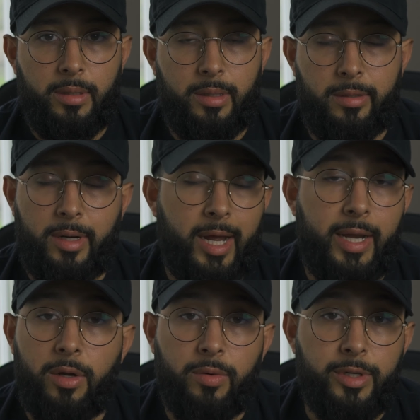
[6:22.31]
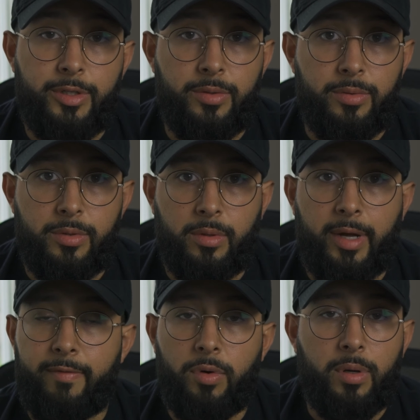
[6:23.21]
I had no issue, so I
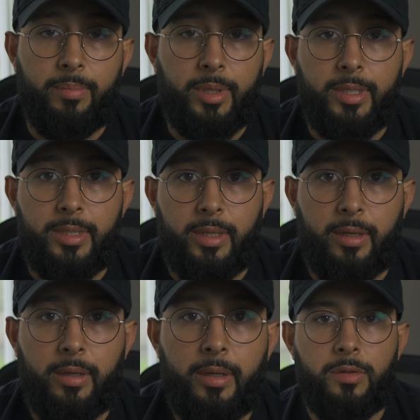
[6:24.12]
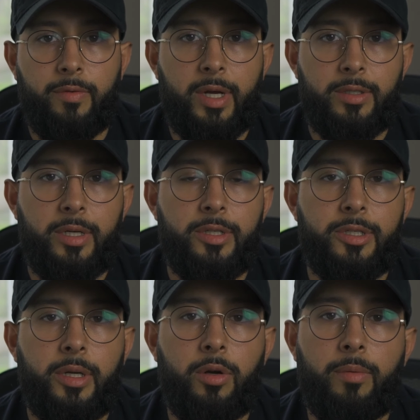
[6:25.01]
have no complaints there. So if you guys are
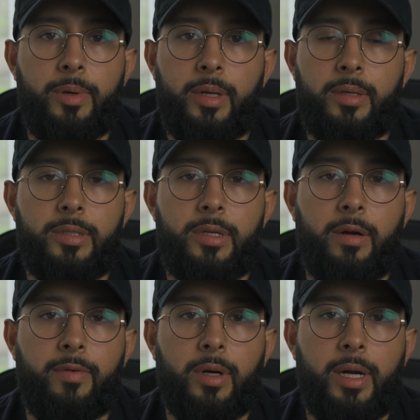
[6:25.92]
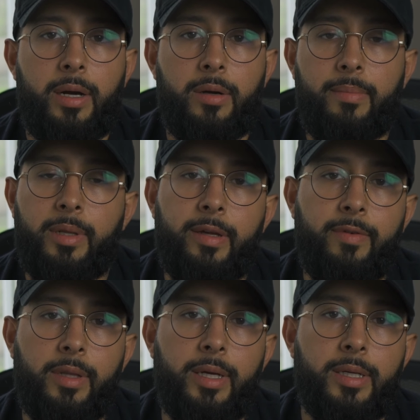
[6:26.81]
interested in opening a Discover account, I'm gonna
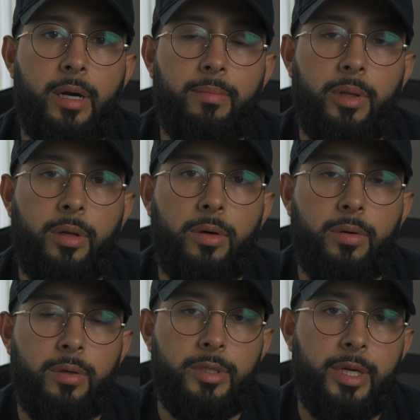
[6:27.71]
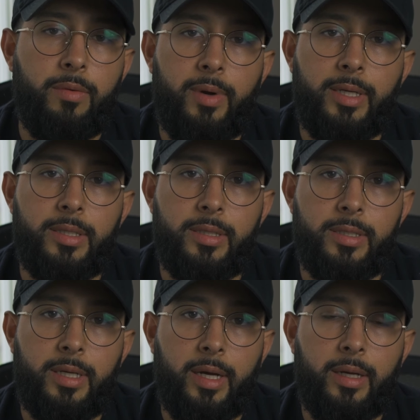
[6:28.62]
leave a link down below. It'll take you right to the
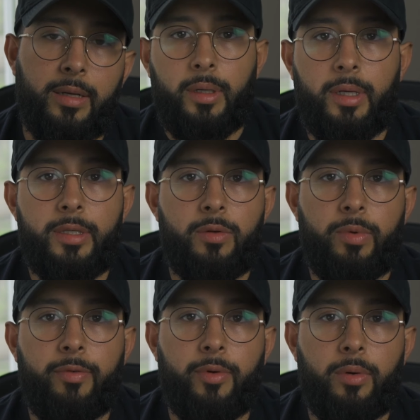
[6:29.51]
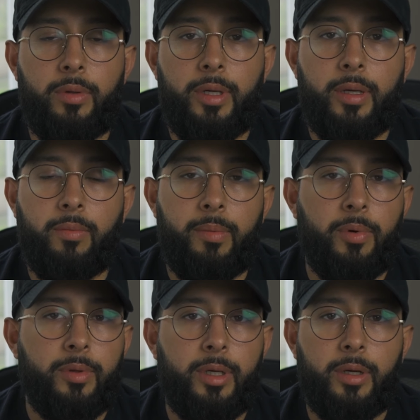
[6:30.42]
site. It is a referral link, and we
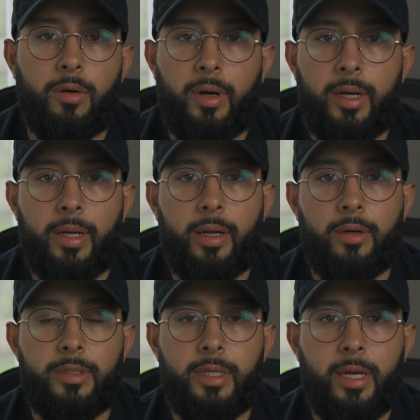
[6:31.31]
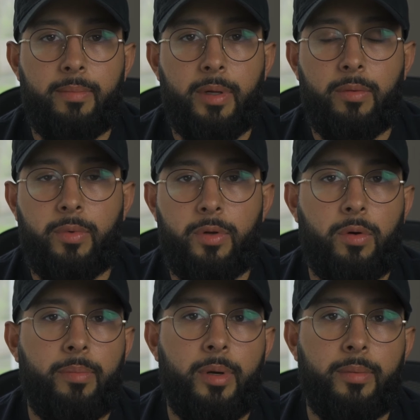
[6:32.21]
both get a credit on our statement when you
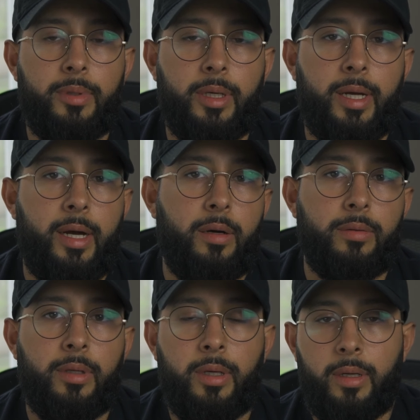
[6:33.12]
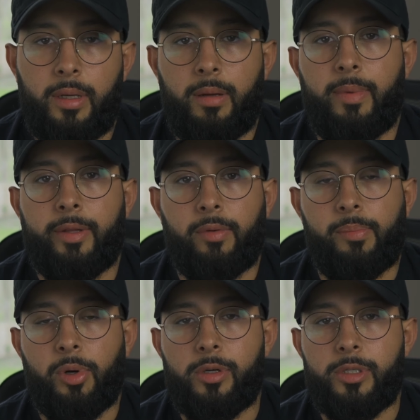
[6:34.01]
open up the account and make 3
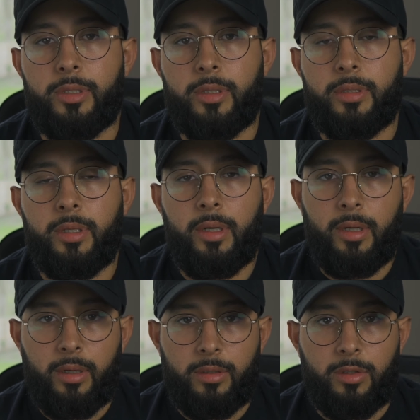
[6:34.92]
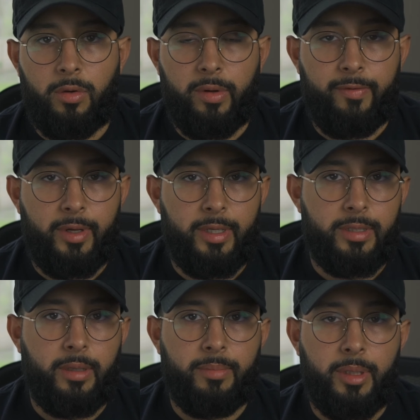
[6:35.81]
purchases. So if it
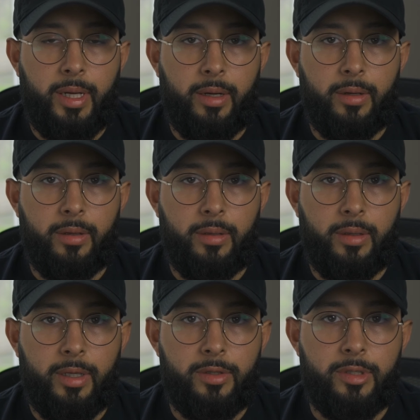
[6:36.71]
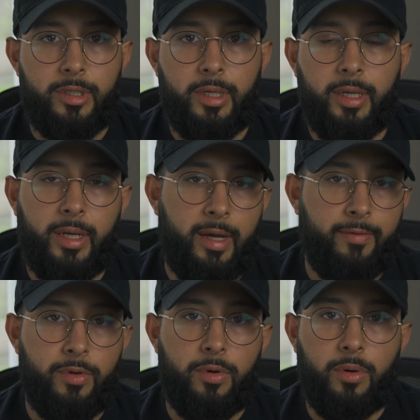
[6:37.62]
is something that you're interested in
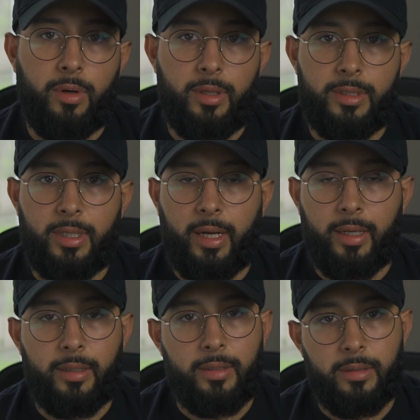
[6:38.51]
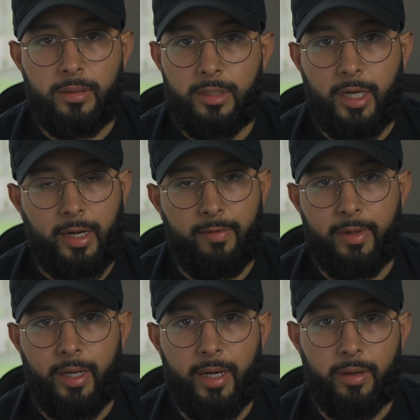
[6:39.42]
after you go to the site and check
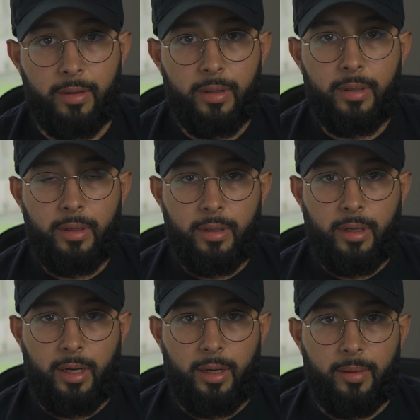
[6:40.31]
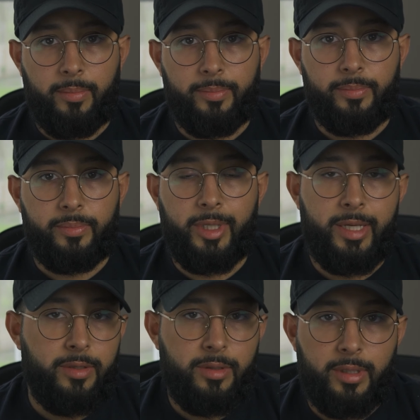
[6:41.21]
everything out,
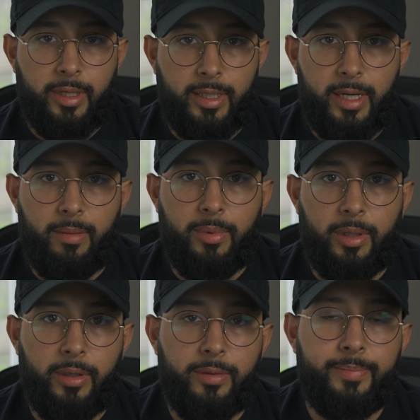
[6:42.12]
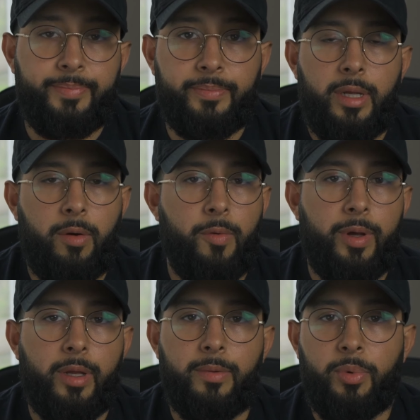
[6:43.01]
please use the link down below. That way
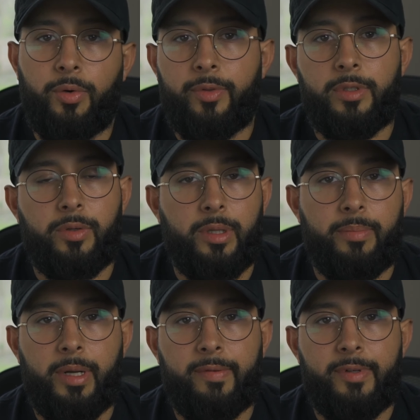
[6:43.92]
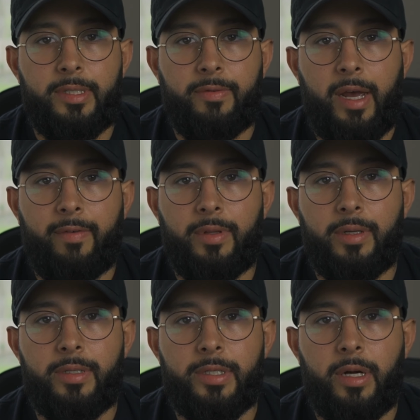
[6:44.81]
we can both enjoy the benefits of having
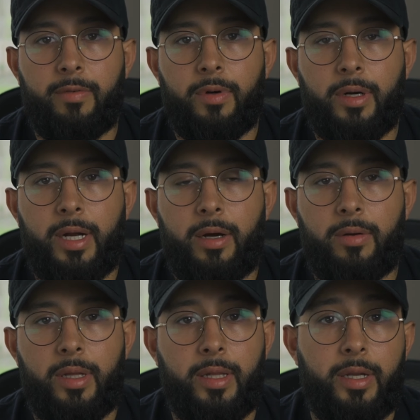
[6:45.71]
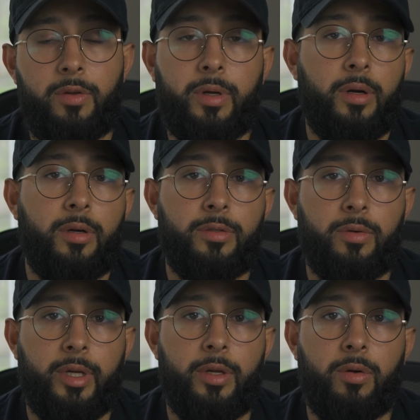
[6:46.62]
the Discover account, and then you can
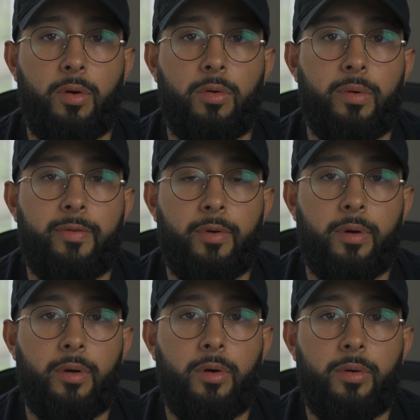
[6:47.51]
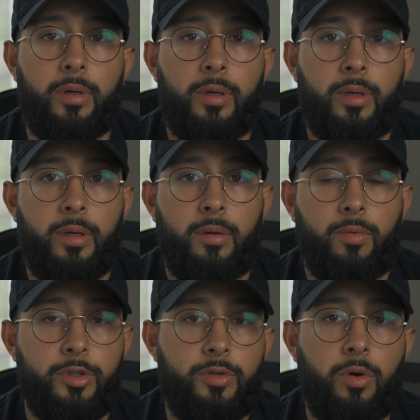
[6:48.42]
also get your own refer code
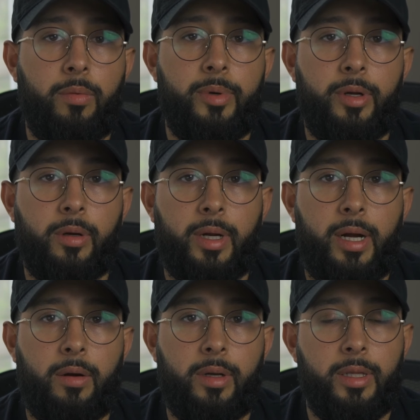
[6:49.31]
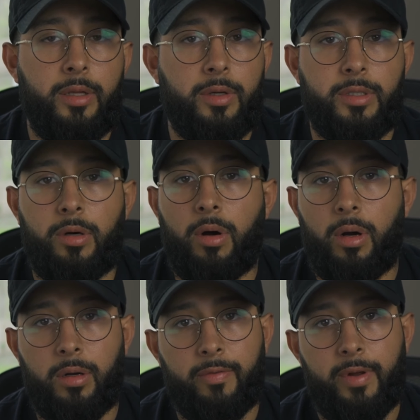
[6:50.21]
once you open your account, and then you can tell
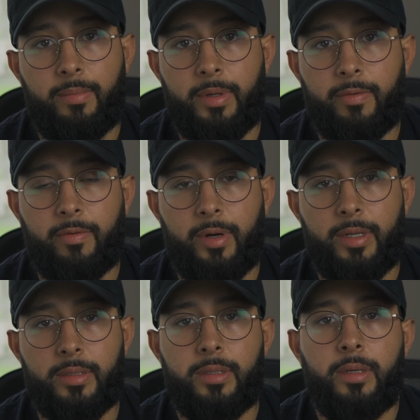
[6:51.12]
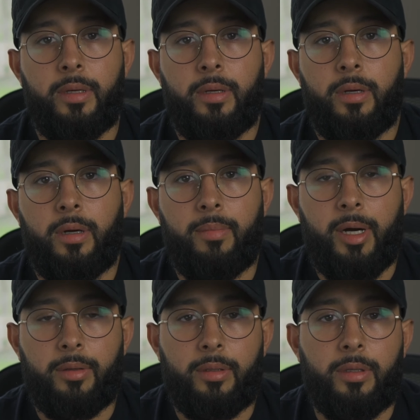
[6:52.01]
all your family and friends
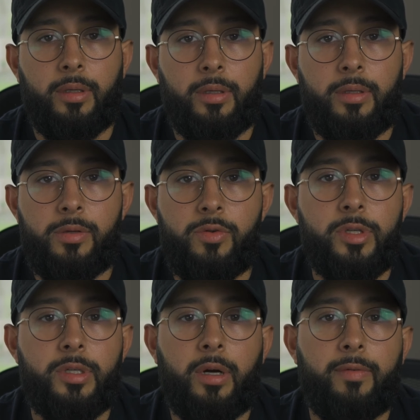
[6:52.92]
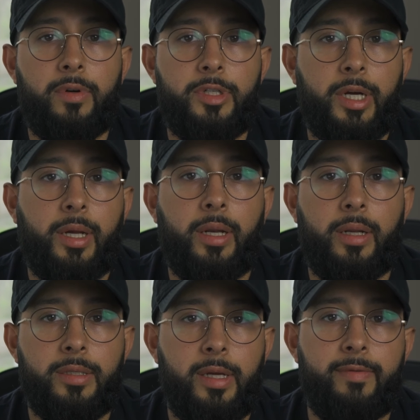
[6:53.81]
about the new Discover checking
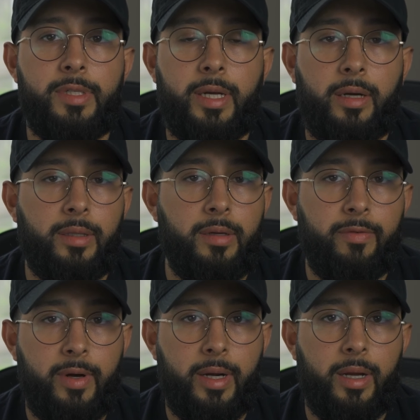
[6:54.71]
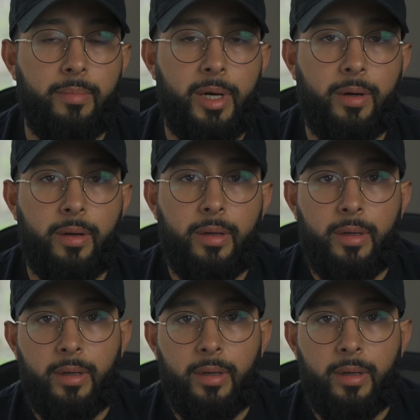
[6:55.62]
and savings account that you found out about.